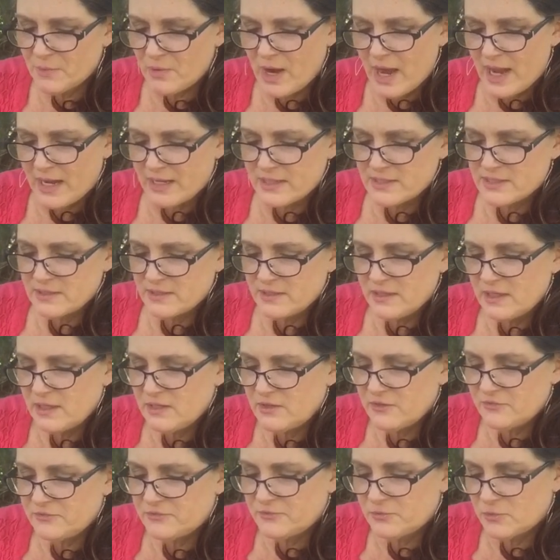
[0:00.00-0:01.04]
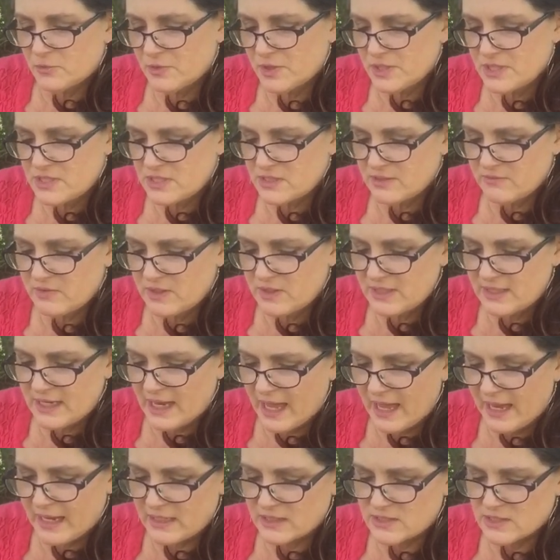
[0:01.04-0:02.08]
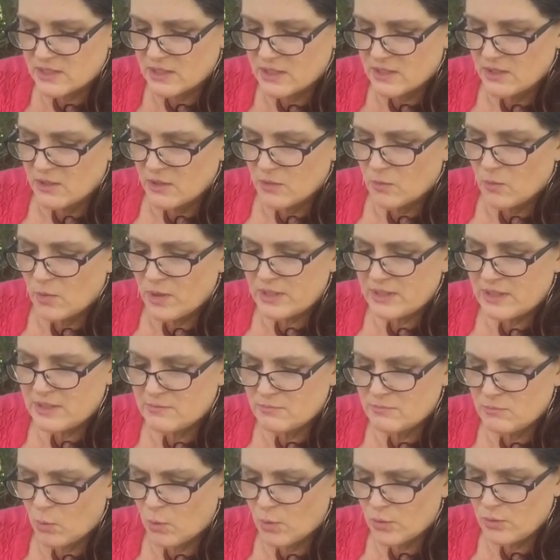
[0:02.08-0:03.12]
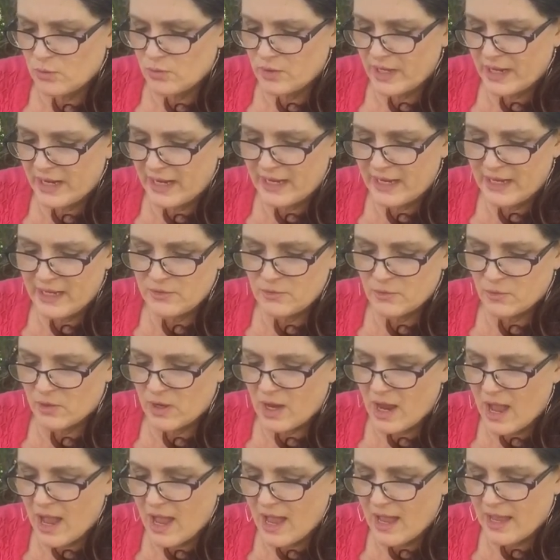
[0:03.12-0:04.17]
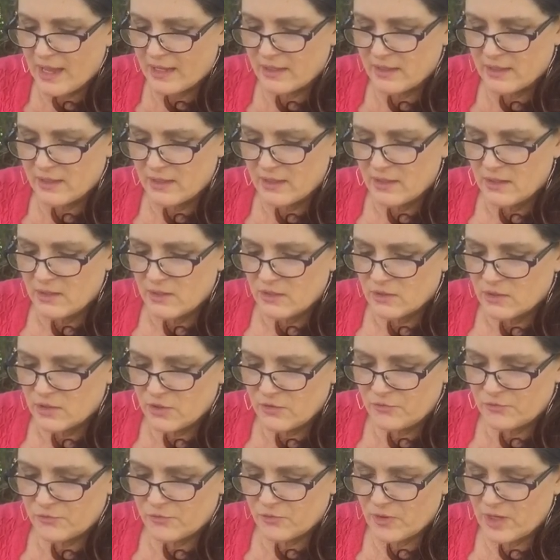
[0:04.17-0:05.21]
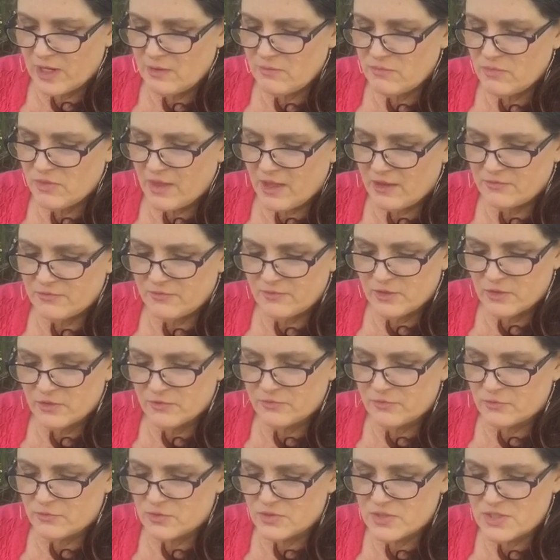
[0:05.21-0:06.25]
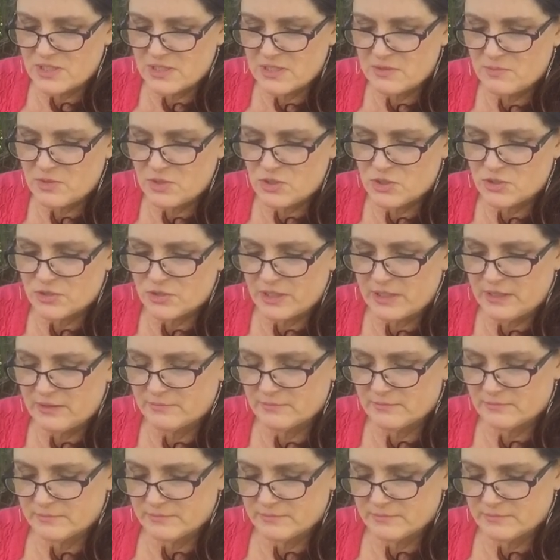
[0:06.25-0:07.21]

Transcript: bright in the forest of the night, what immortal hand or eye could frame thy fearful symmetry?